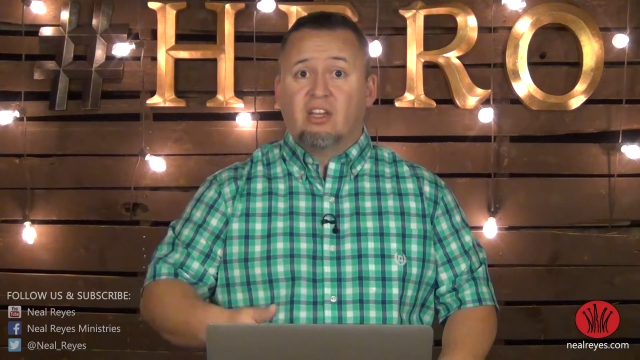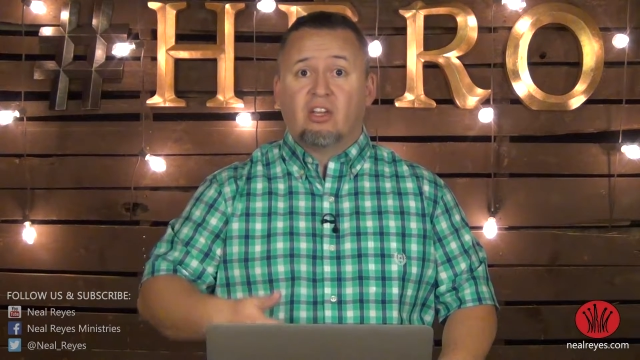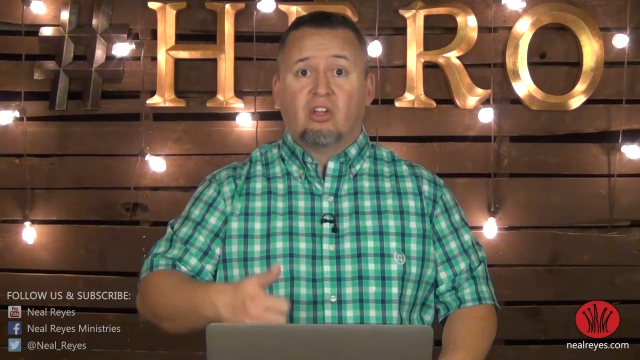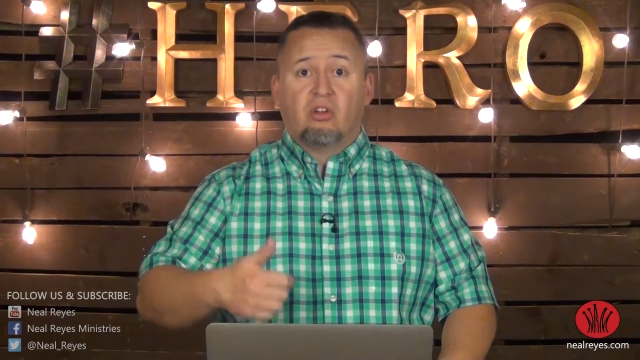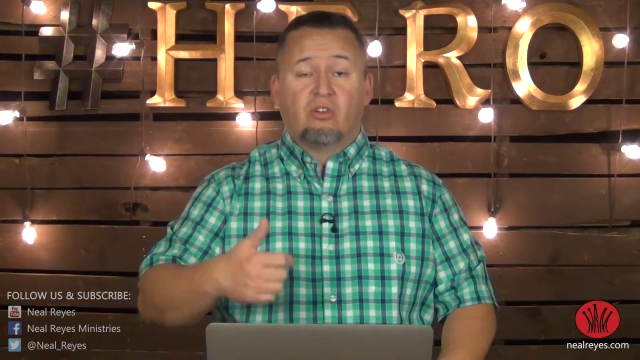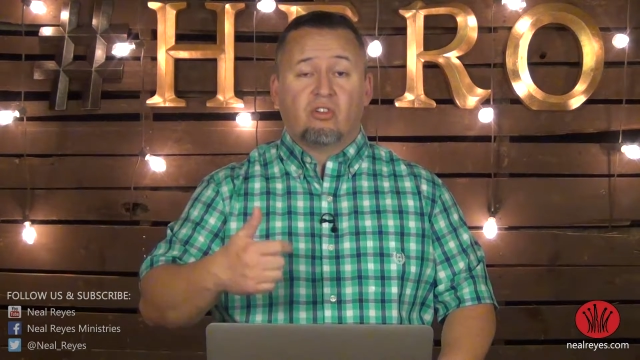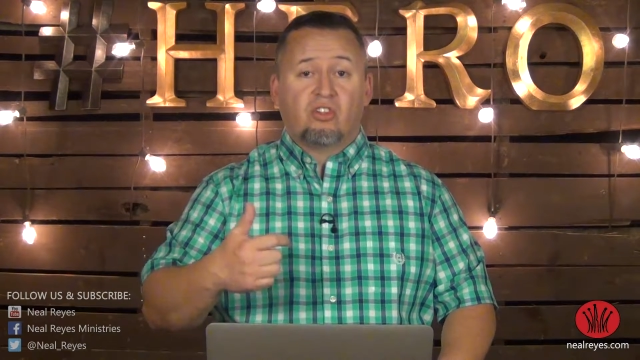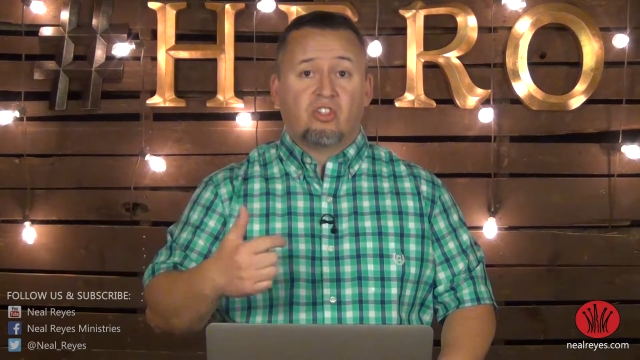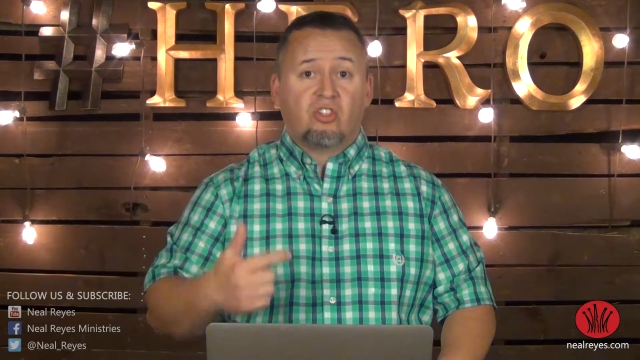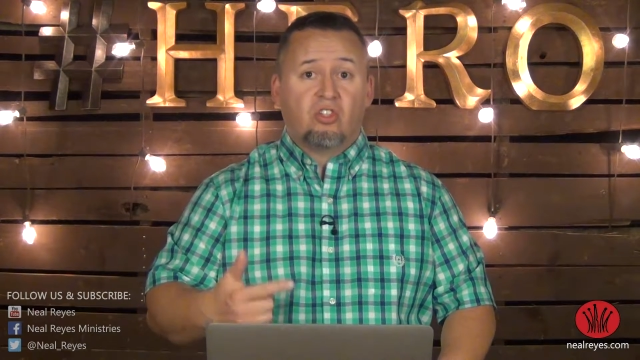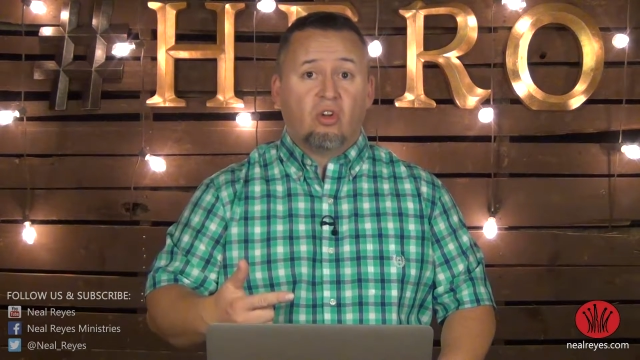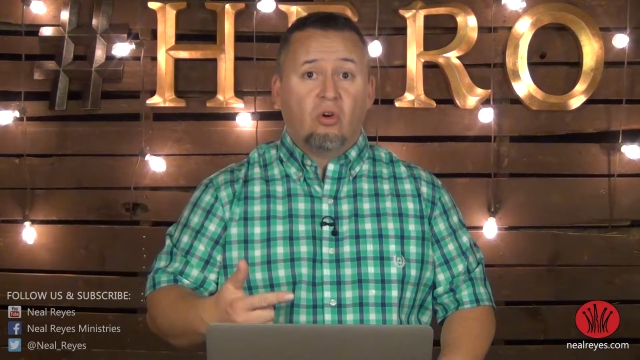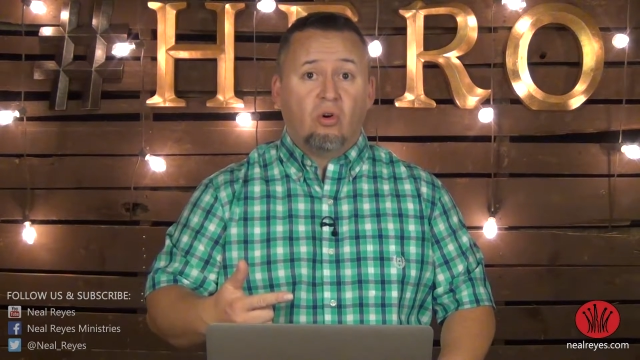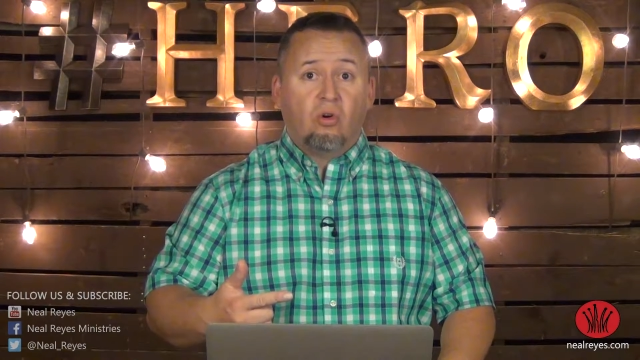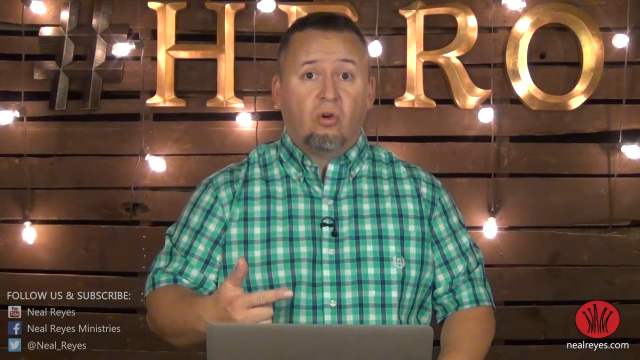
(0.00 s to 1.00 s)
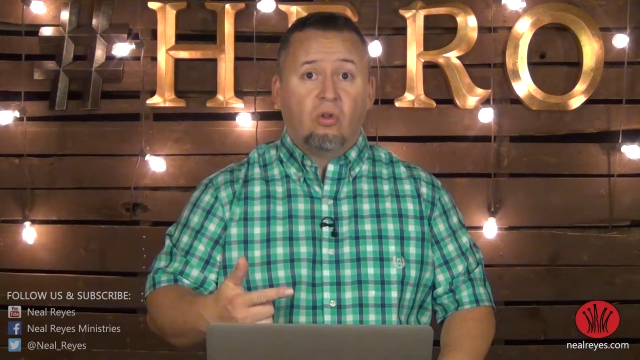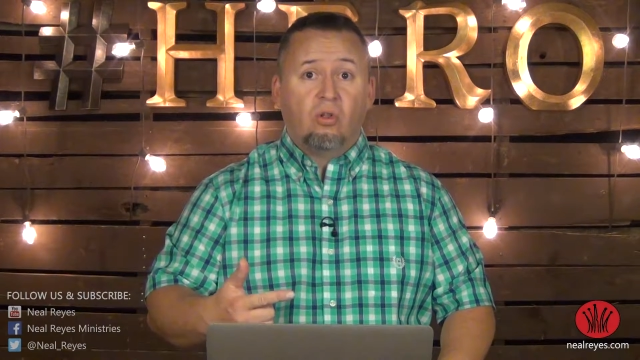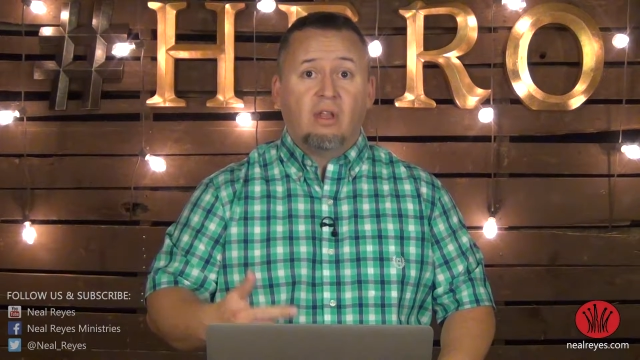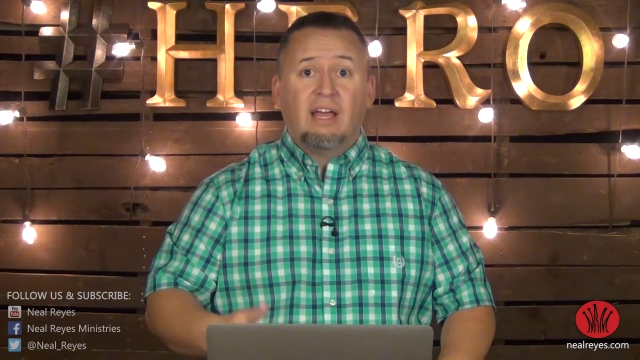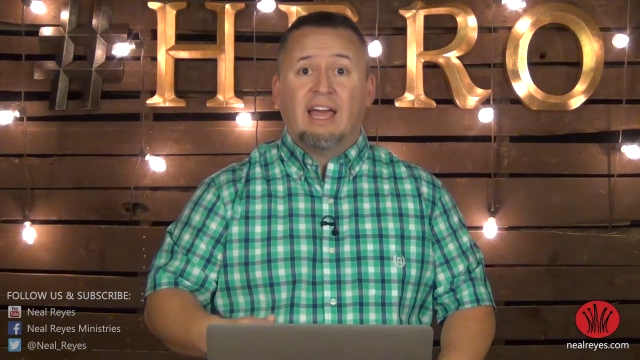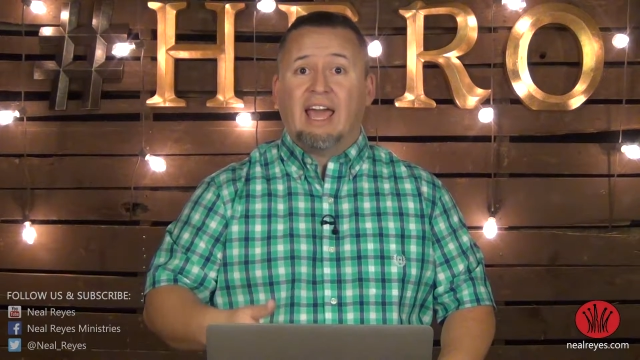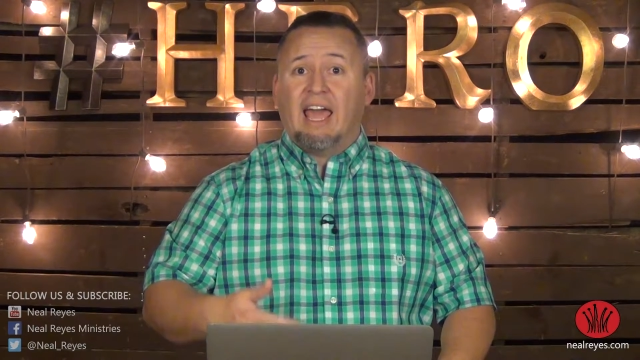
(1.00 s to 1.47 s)
your
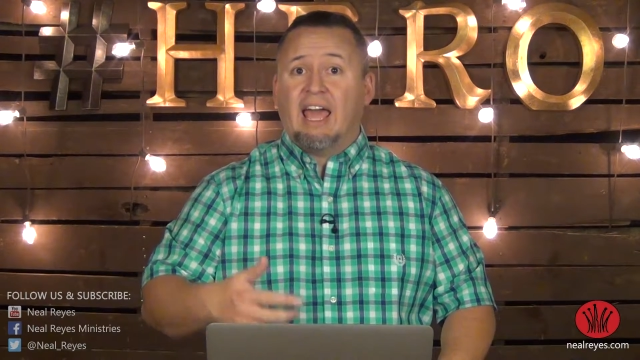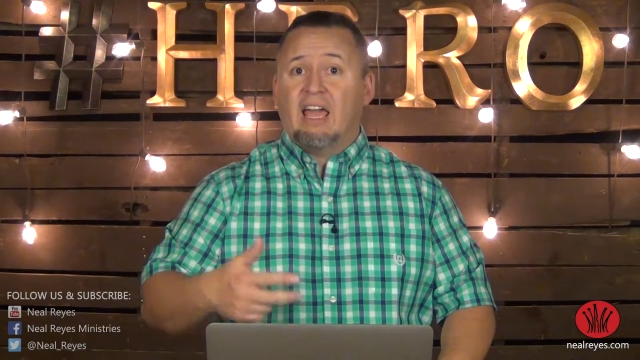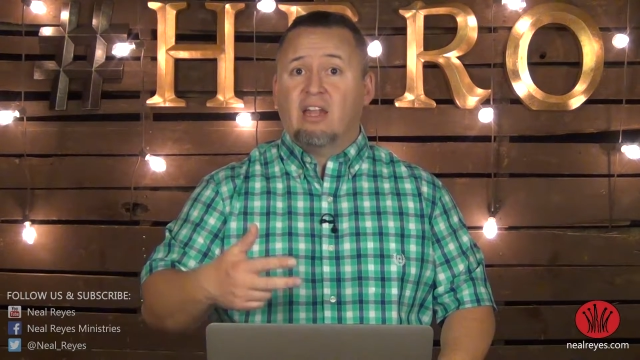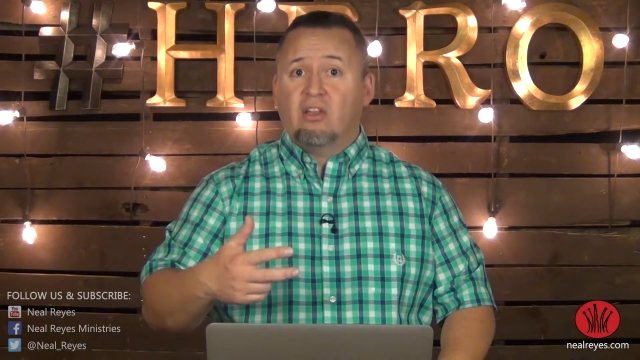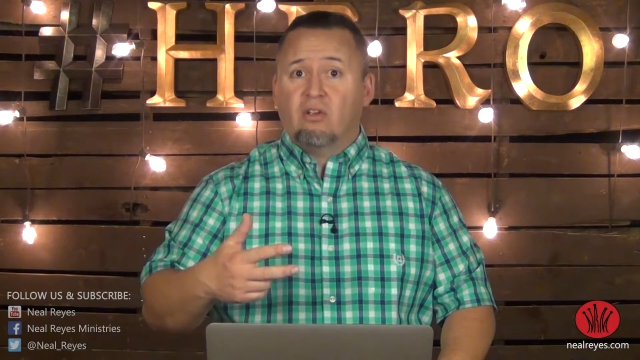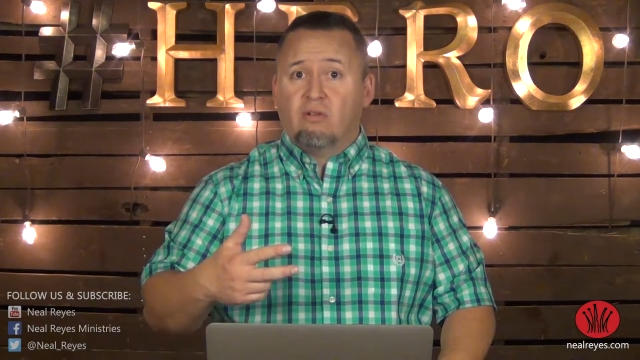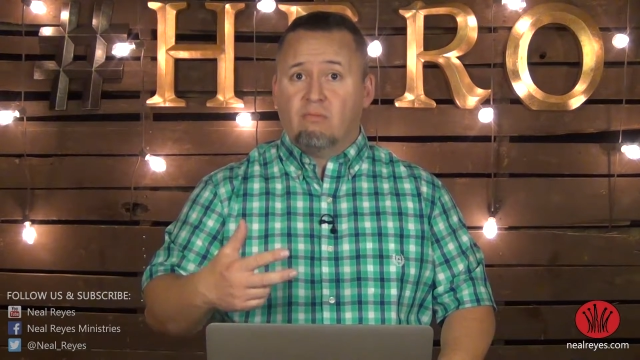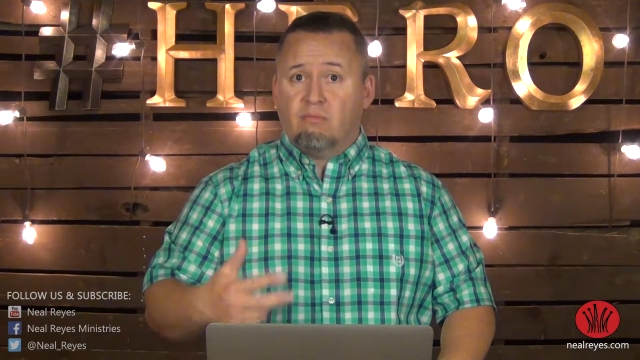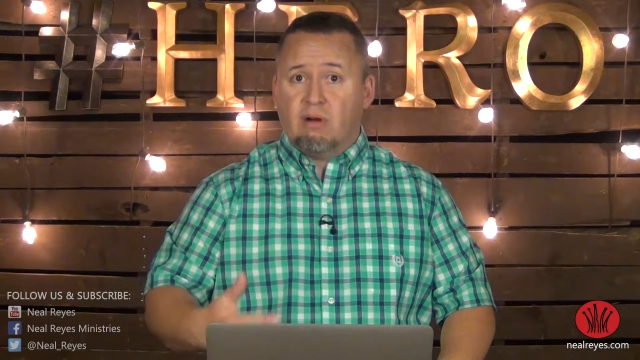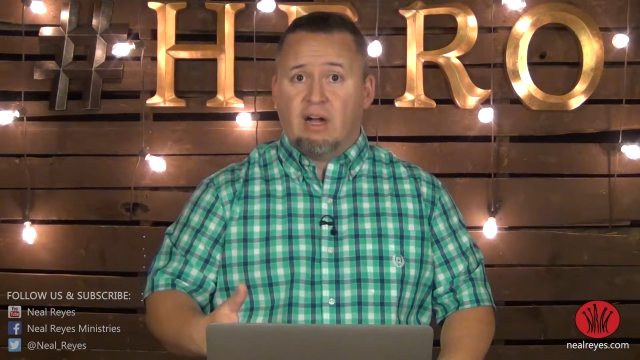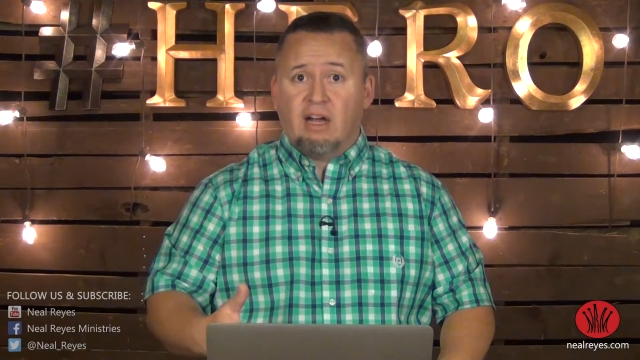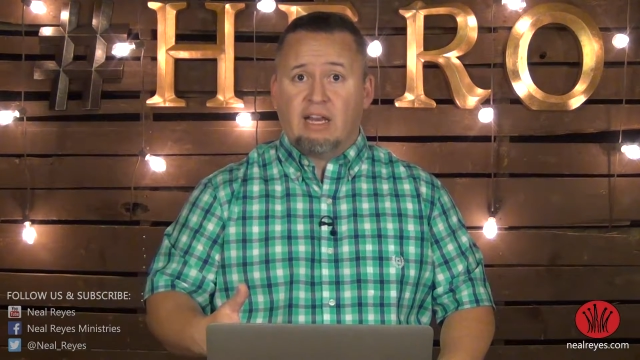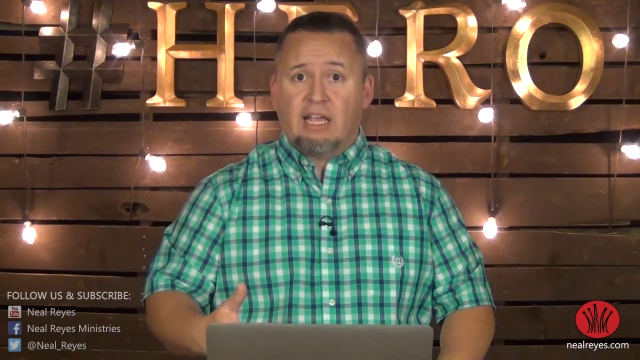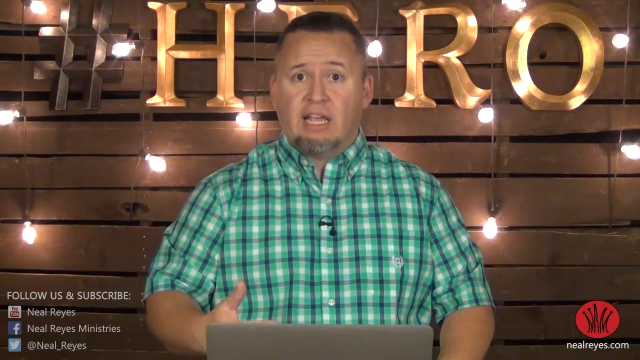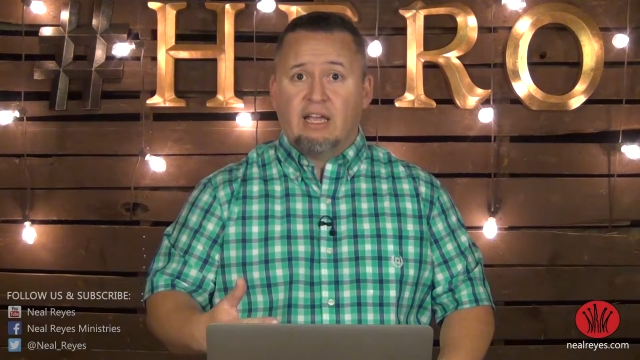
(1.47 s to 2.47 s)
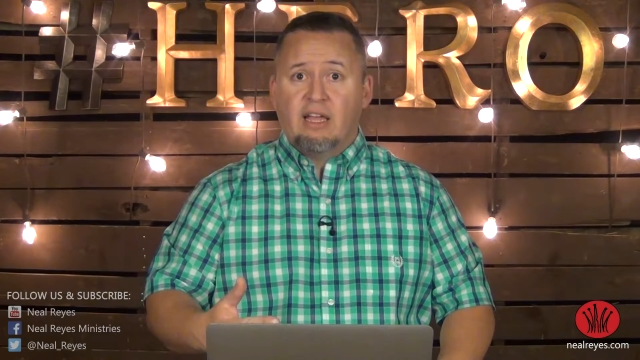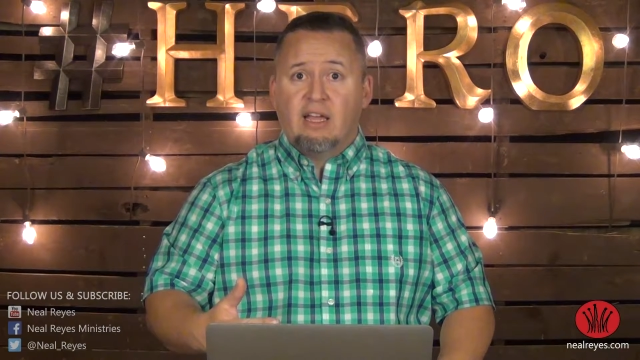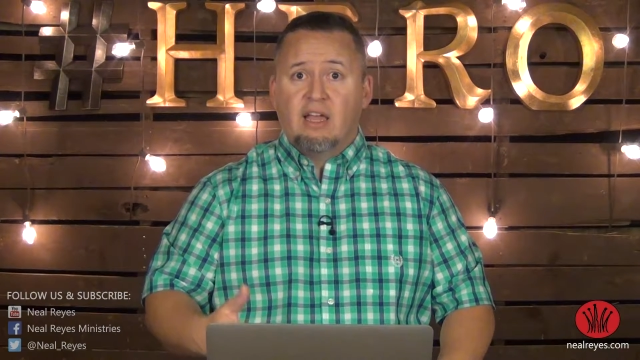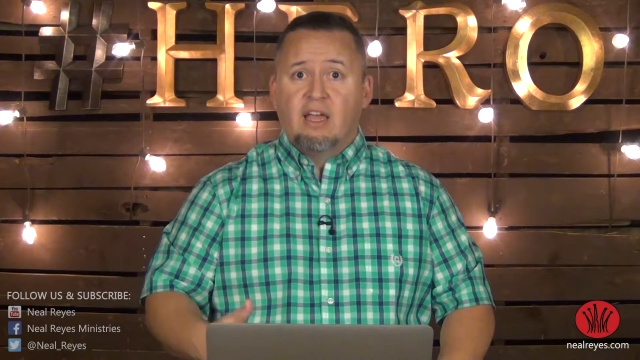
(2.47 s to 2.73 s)
soul, and your body.